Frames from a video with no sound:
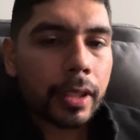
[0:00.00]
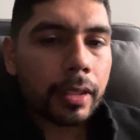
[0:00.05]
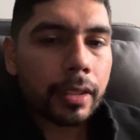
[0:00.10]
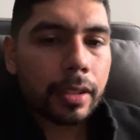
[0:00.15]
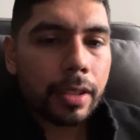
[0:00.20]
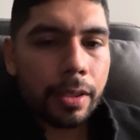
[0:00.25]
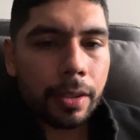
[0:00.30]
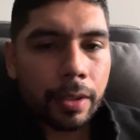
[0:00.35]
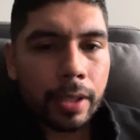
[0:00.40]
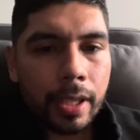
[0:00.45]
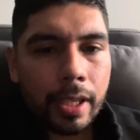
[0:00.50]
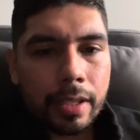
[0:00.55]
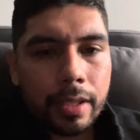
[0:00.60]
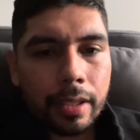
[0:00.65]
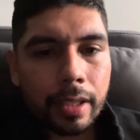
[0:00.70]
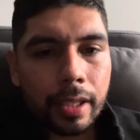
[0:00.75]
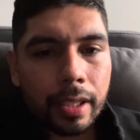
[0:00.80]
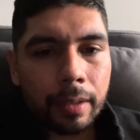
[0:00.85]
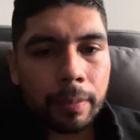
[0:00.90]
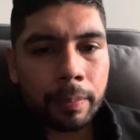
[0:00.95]
so
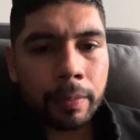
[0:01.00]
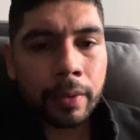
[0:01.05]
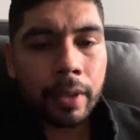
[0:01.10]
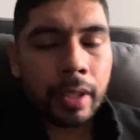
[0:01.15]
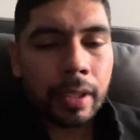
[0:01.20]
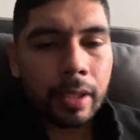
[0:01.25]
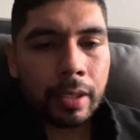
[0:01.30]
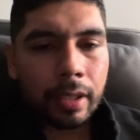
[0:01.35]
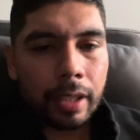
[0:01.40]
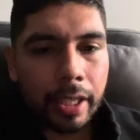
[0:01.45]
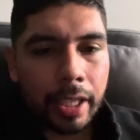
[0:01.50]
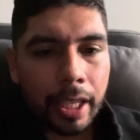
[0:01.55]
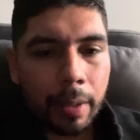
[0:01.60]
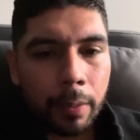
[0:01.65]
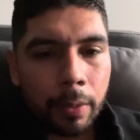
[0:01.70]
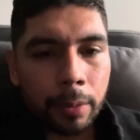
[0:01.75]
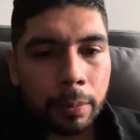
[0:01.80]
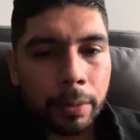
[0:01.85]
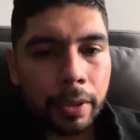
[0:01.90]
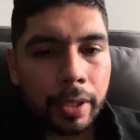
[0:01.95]
yesterday, I came
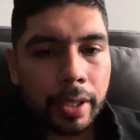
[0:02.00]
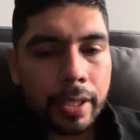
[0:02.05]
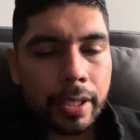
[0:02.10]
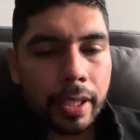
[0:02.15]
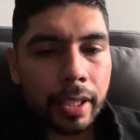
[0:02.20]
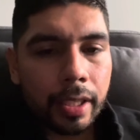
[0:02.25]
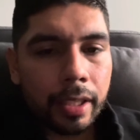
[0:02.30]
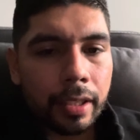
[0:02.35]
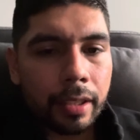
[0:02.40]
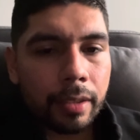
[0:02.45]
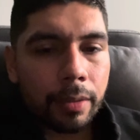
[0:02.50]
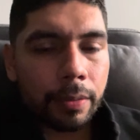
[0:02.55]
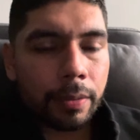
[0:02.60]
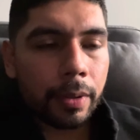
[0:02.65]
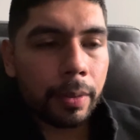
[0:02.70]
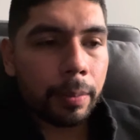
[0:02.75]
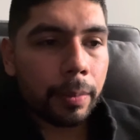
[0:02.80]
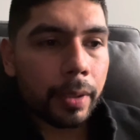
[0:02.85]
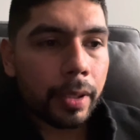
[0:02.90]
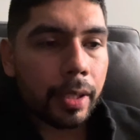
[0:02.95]
home really tired
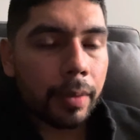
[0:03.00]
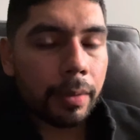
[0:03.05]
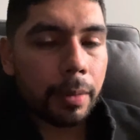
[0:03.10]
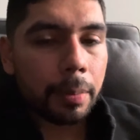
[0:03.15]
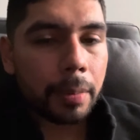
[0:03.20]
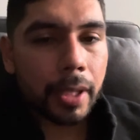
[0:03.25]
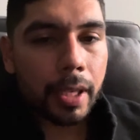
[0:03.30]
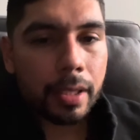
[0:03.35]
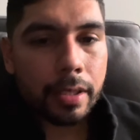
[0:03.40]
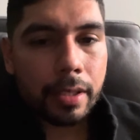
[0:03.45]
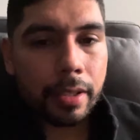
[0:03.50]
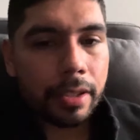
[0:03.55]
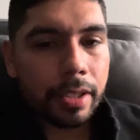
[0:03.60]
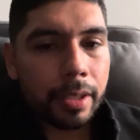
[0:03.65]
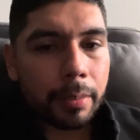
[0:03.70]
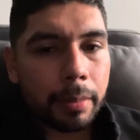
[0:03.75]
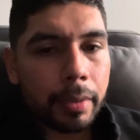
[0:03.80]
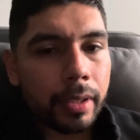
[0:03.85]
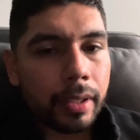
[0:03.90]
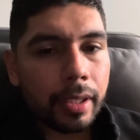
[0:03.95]
from uh, the boxing
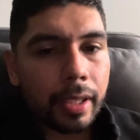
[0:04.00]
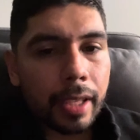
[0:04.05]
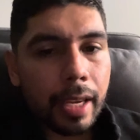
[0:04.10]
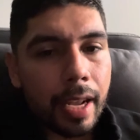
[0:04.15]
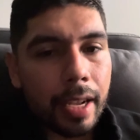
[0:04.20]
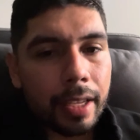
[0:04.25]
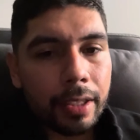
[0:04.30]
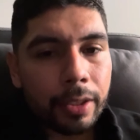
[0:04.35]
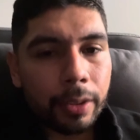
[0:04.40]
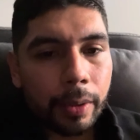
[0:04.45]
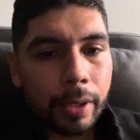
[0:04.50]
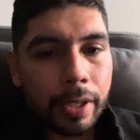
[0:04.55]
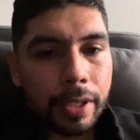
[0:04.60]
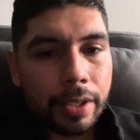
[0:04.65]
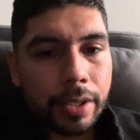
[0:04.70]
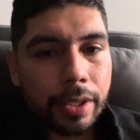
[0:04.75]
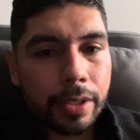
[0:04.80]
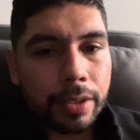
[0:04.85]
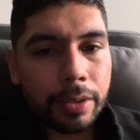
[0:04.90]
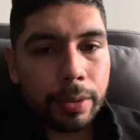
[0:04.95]
gym and like I had no
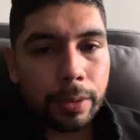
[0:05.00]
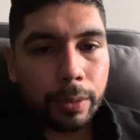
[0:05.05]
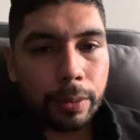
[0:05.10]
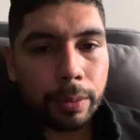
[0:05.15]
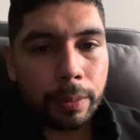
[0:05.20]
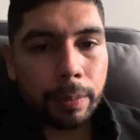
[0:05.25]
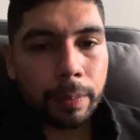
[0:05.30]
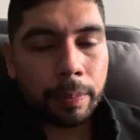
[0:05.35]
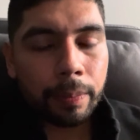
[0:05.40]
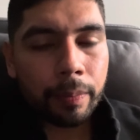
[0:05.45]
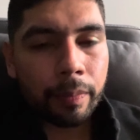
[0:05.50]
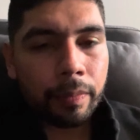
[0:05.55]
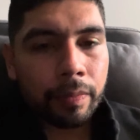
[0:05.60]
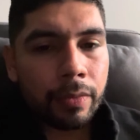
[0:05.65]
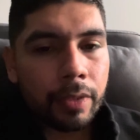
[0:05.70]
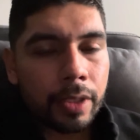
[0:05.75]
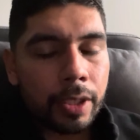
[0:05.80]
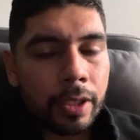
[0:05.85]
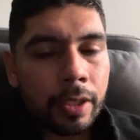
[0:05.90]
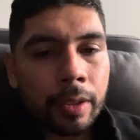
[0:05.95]
energy to,
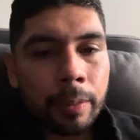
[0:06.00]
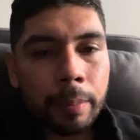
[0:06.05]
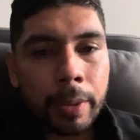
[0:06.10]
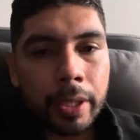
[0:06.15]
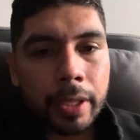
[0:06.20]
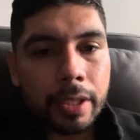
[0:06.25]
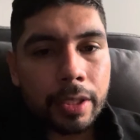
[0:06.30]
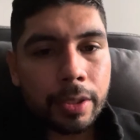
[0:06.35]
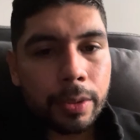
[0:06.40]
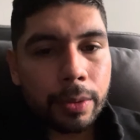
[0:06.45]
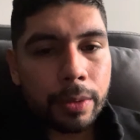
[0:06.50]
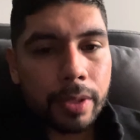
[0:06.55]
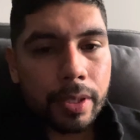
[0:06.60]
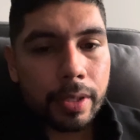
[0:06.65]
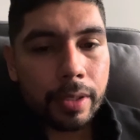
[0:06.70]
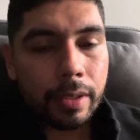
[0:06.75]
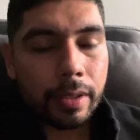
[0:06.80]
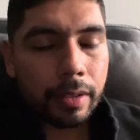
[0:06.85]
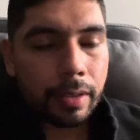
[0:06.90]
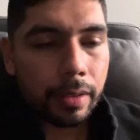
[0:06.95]
you know, make the
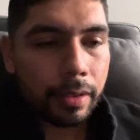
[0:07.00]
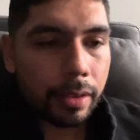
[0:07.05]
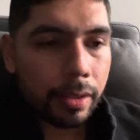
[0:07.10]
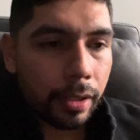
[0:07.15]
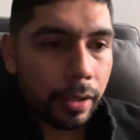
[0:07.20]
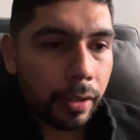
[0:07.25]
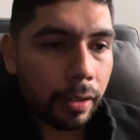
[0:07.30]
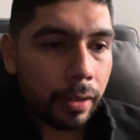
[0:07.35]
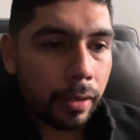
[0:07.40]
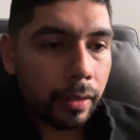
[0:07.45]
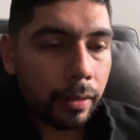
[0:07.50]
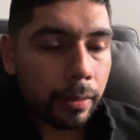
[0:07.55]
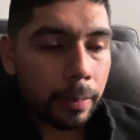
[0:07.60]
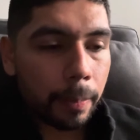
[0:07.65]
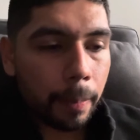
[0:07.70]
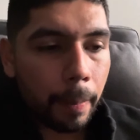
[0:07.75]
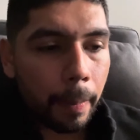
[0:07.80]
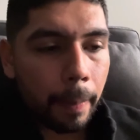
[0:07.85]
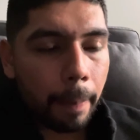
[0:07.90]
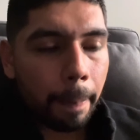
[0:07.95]
juices. So
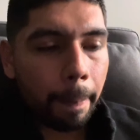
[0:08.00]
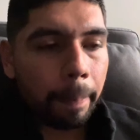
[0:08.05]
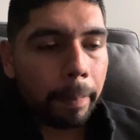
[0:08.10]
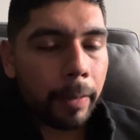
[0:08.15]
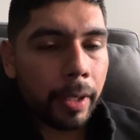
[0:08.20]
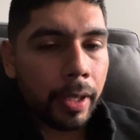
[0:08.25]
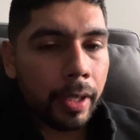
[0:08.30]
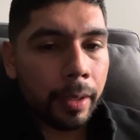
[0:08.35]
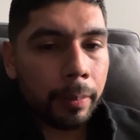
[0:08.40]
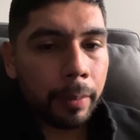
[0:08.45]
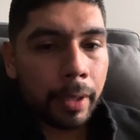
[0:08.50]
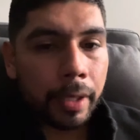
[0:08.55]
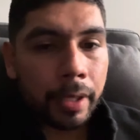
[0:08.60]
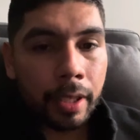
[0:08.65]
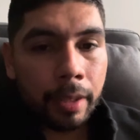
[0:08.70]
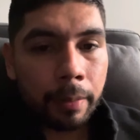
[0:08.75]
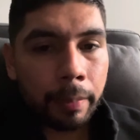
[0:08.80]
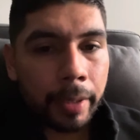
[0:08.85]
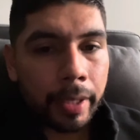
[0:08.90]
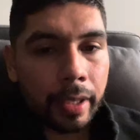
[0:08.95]
um, I
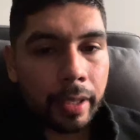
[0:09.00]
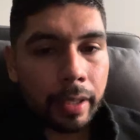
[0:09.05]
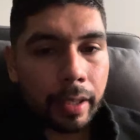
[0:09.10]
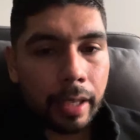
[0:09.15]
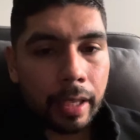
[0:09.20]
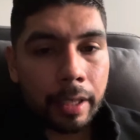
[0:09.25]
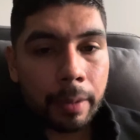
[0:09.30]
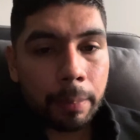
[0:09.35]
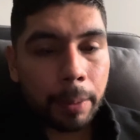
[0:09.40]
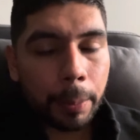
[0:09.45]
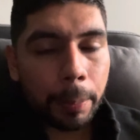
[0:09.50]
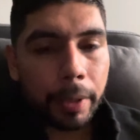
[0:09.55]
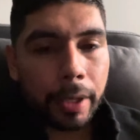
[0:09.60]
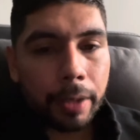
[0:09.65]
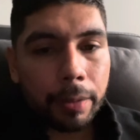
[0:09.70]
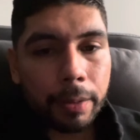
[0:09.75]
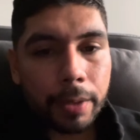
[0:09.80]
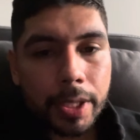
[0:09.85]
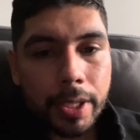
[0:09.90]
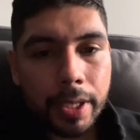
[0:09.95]
didn't make, I didn't prepare
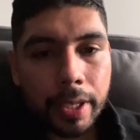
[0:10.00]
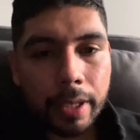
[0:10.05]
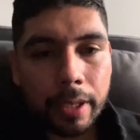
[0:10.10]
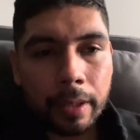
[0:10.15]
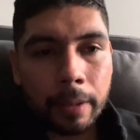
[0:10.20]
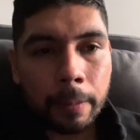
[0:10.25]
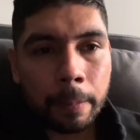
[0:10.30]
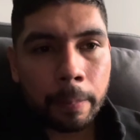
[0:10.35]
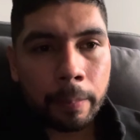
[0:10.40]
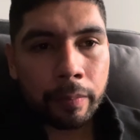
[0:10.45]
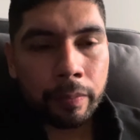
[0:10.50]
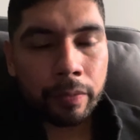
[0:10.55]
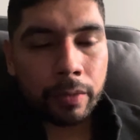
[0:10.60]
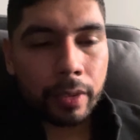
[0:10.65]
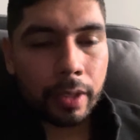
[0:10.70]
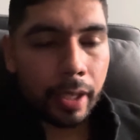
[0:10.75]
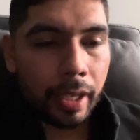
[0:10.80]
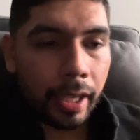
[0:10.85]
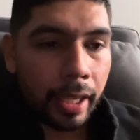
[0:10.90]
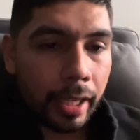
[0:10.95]
for today.
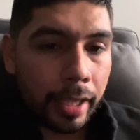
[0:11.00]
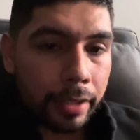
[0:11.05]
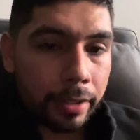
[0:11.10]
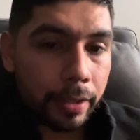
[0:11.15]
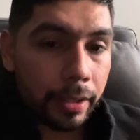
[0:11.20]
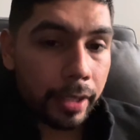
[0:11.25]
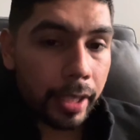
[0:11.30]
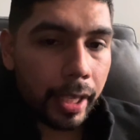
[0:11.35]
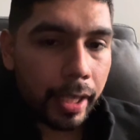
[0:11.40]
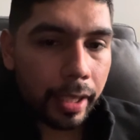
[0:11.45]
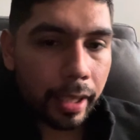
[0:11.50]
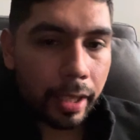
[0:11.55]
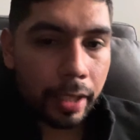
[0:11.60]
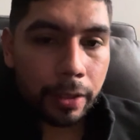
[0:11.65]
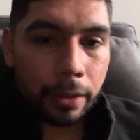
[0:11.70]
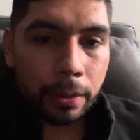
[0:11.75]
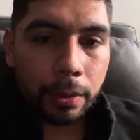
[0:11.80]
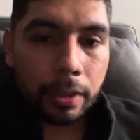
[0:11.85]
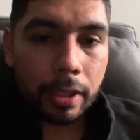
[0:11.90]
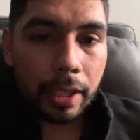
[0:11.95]
And today I
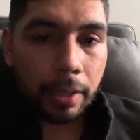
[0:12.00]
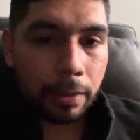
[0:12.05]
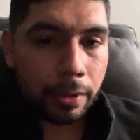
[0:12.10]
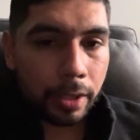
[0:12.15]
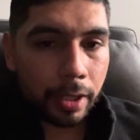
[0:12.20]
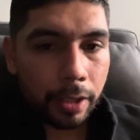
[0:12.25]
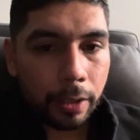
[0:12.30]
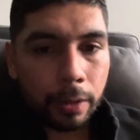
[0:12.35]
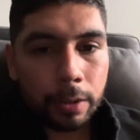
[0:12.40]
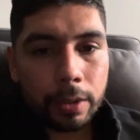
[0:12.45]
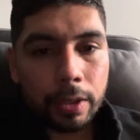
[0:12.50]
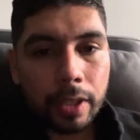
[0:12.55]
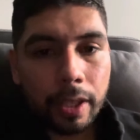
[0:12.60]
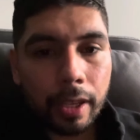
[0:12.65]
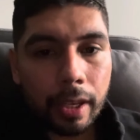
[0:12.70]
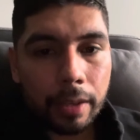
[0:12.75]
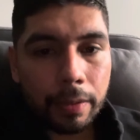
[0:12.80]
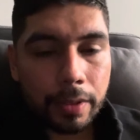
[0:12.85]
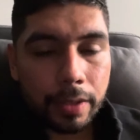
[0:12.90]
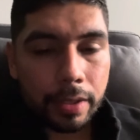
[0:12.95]
knew that I was gonna go to the
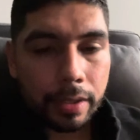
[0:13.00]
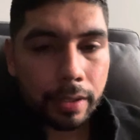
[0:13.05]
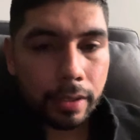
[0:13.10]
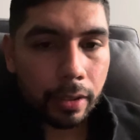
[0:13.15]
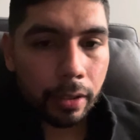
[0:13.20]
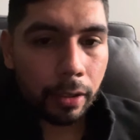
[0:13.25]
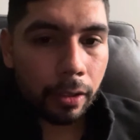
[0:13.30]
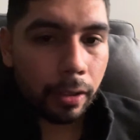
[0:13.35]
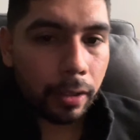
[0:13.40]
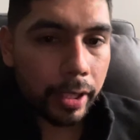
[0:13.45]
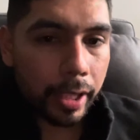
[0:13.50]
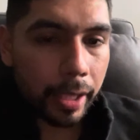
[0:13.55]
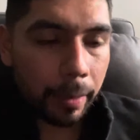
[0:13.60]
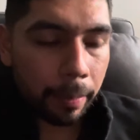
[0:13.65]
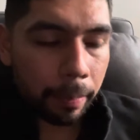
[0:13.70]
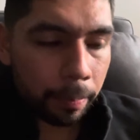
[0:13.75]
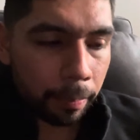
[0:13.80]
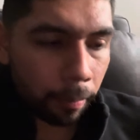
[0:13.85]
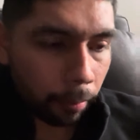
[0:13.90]
office all day.